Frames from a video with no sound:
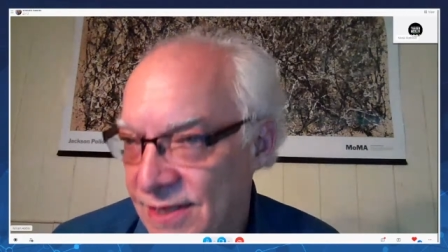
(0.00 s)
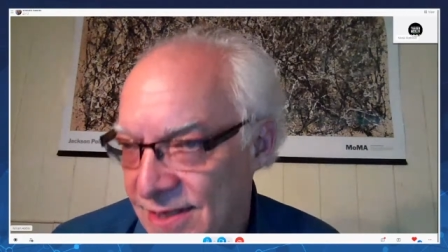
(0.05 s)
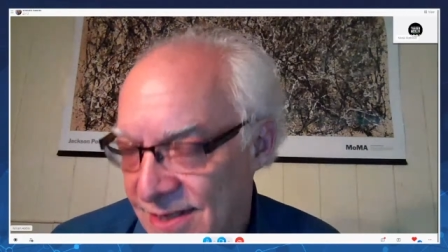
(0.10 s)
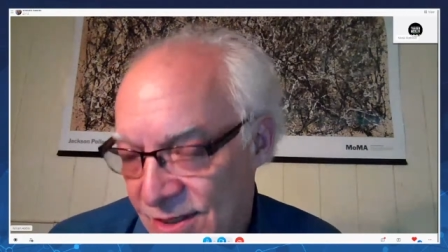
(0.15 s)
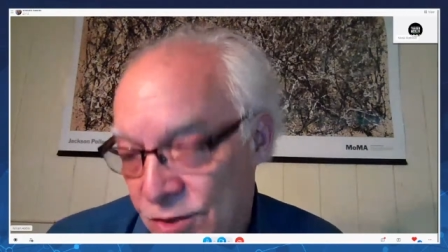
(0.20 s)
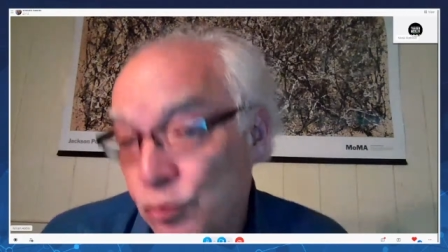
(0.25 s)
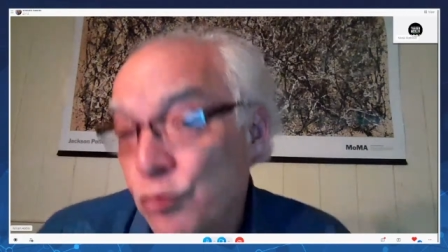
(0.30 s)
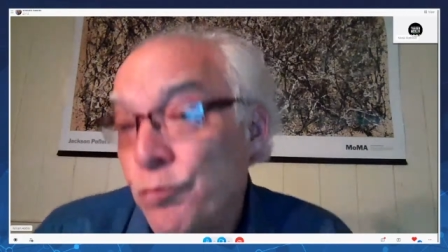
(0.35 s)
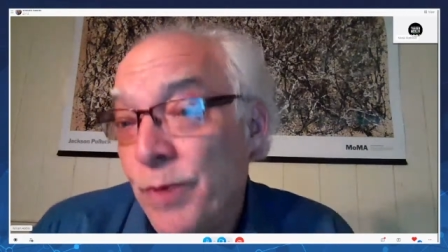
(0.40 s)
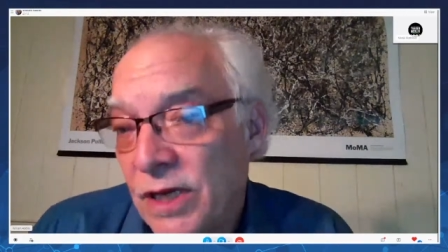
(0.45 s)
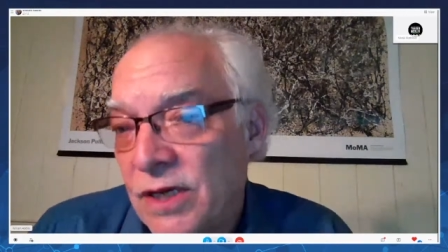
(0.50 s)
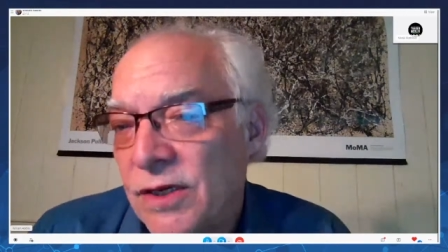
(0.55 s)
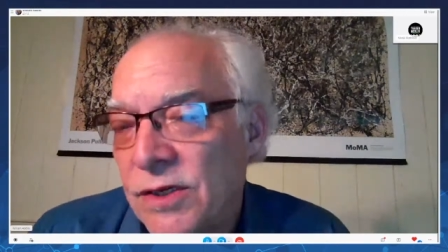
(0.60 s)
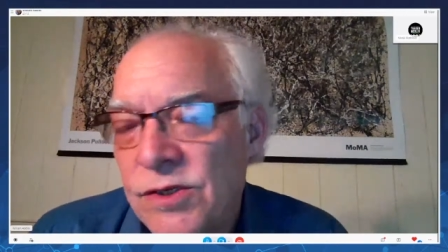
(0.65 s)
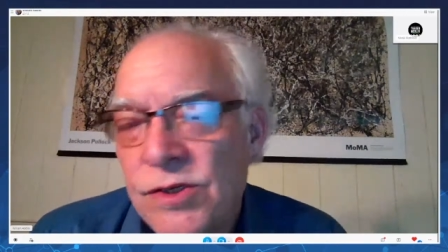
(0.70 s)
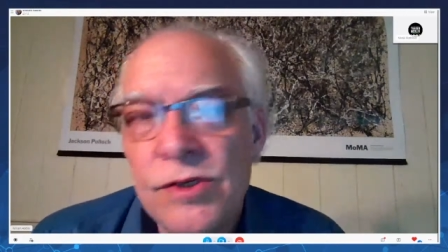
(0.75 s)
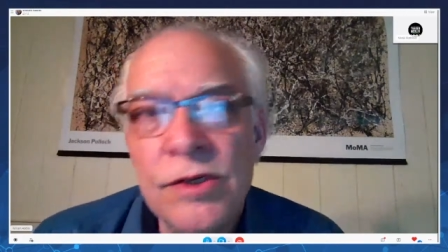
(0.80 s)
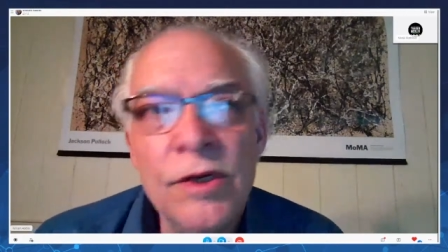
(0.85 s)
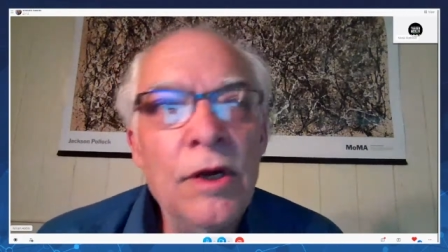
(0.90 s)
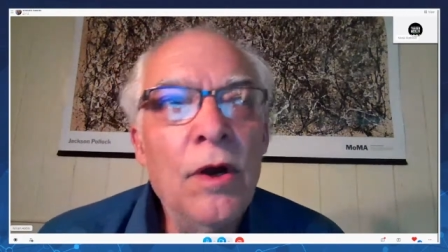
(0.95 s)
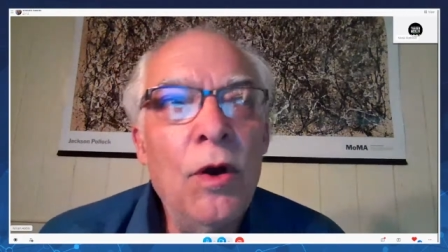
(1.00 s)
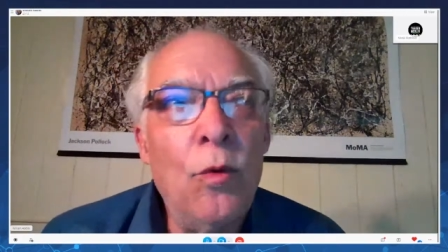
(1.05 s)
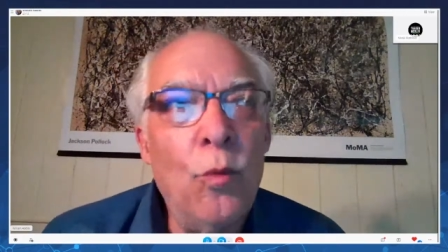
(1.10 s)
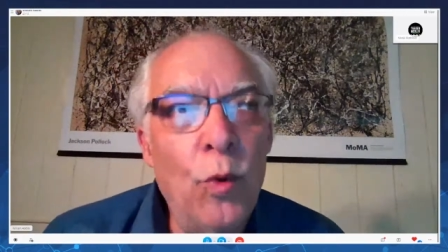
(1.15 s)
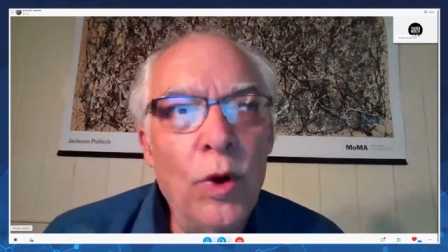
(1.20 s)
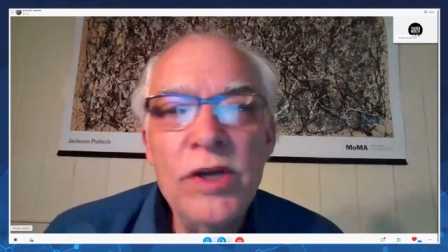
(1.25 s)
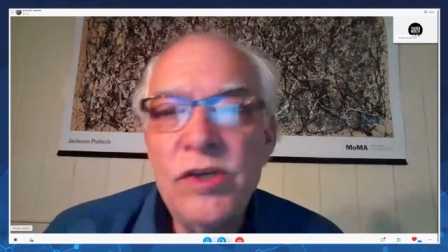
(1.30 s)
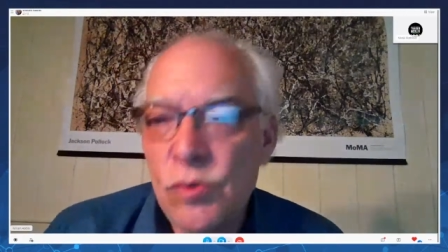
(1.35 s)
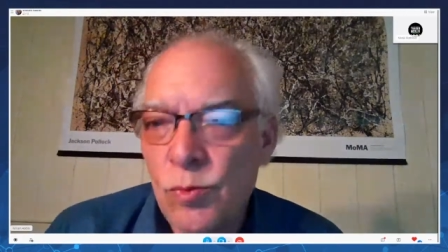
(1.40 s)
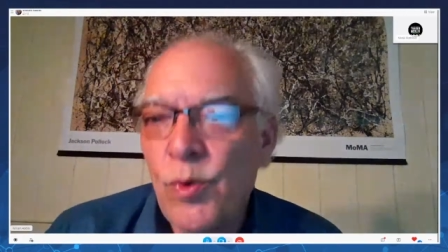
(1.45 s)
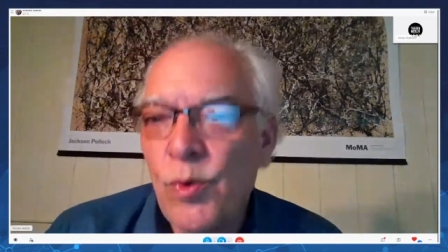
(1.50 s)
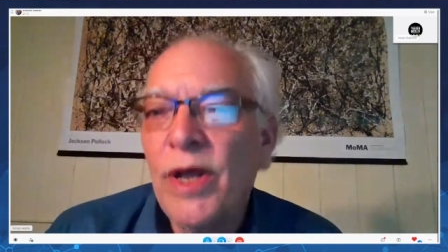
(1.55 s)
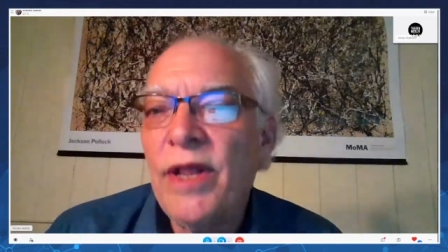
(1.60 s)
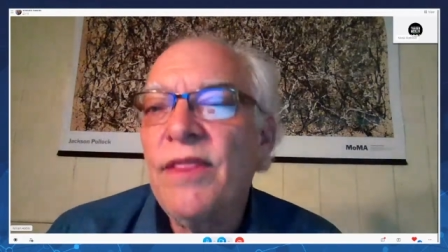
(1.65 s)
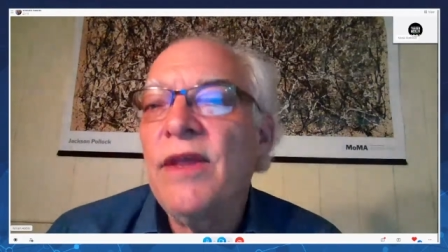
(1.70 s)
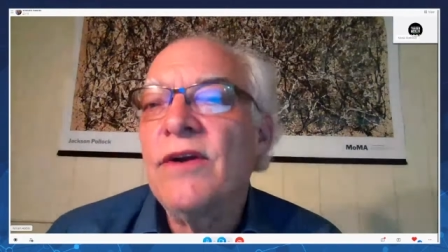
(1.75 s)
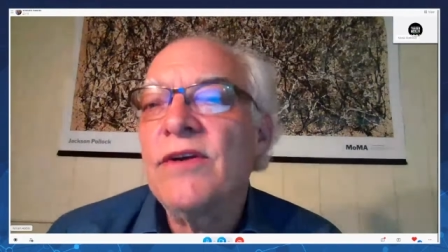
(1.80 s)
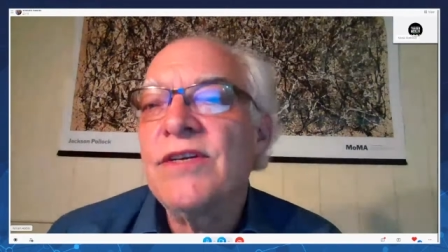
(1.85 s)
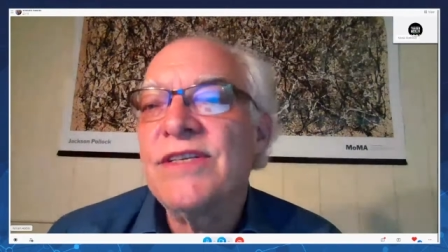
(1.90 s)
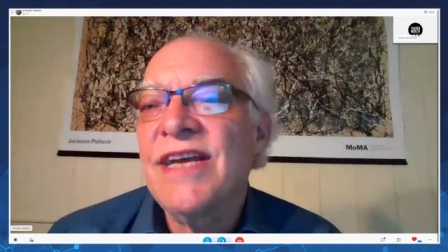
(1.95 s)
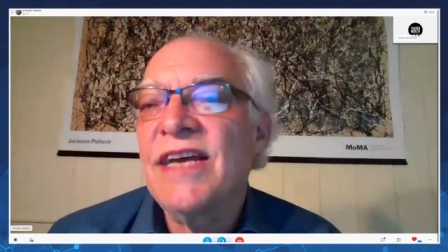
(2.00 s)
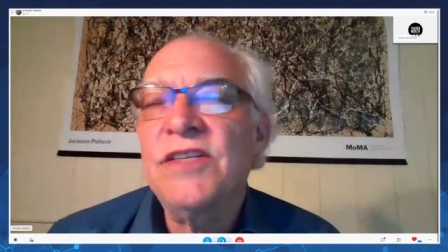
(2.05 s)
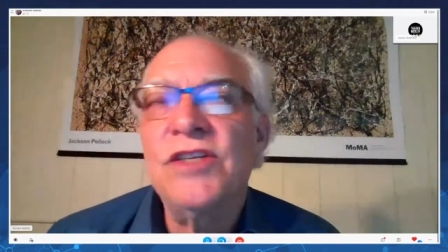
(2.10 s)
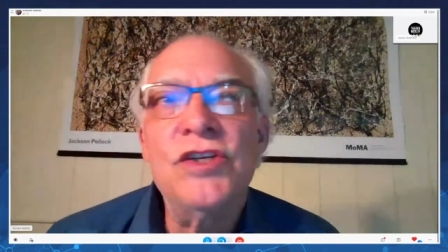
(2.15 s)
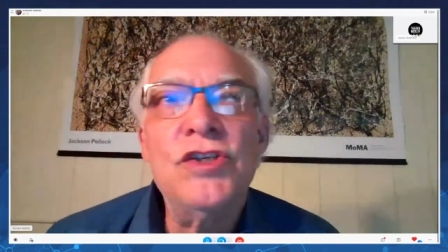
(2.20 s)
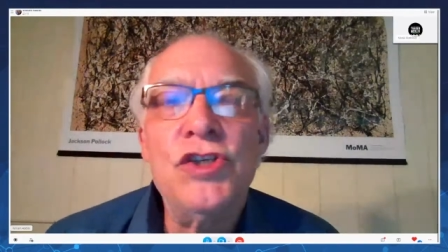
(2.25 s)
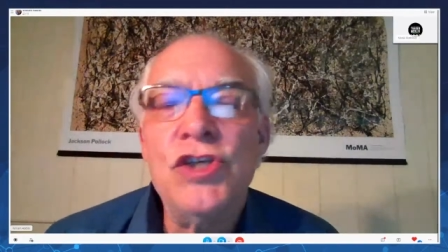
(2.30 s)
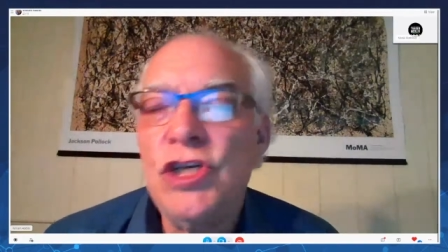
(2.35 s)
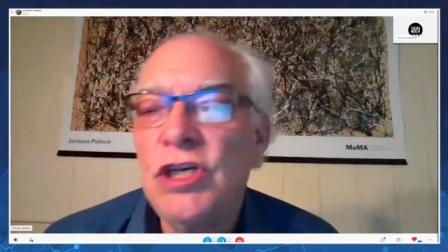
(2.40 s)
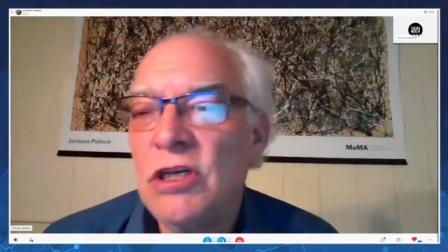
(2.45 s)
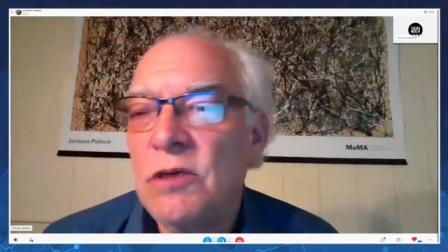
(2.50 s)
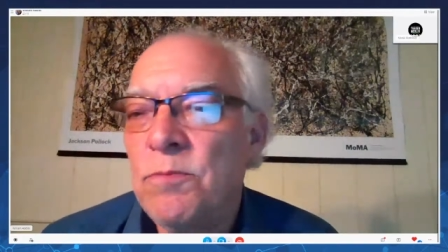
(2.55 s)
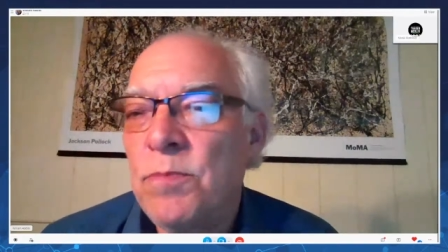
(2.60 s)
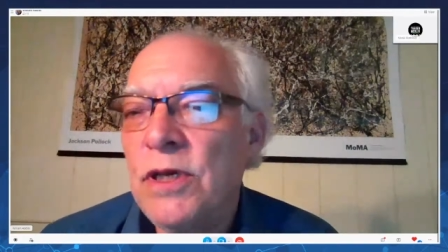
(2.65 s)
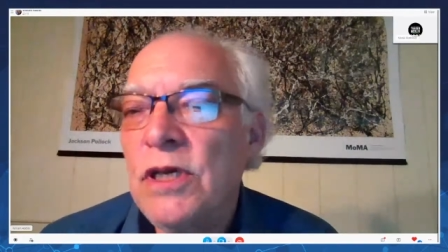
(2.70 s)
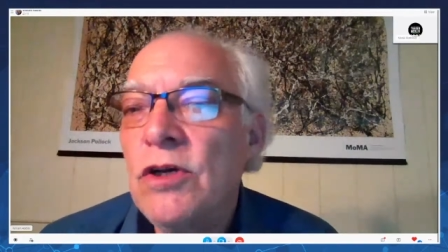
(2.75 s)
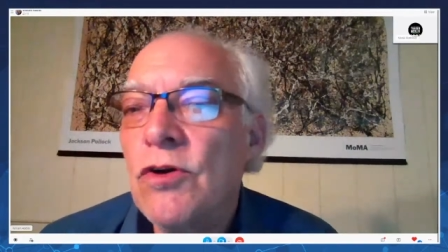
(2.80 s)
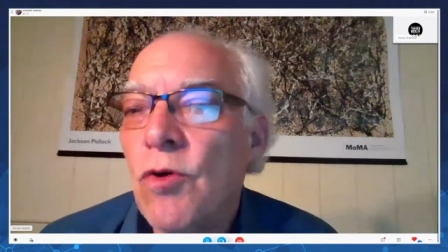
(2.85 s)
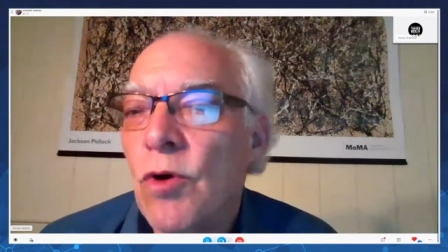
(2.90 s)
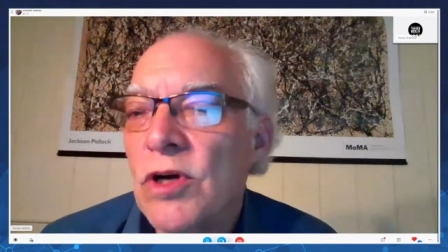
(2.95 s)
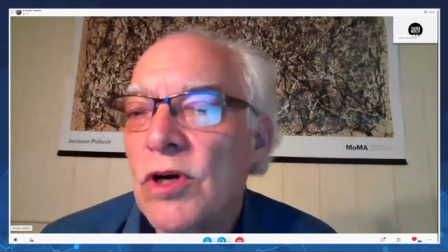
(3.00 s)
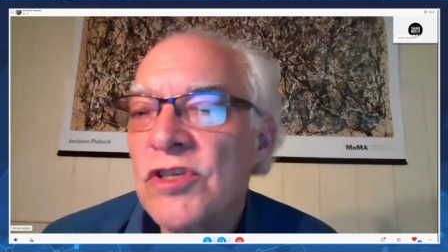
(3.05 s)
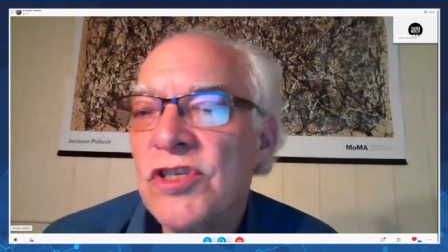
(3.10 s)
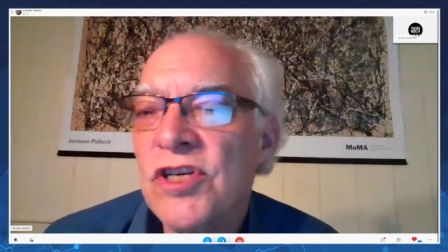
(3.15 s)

dubious was when their debt to GDP crossed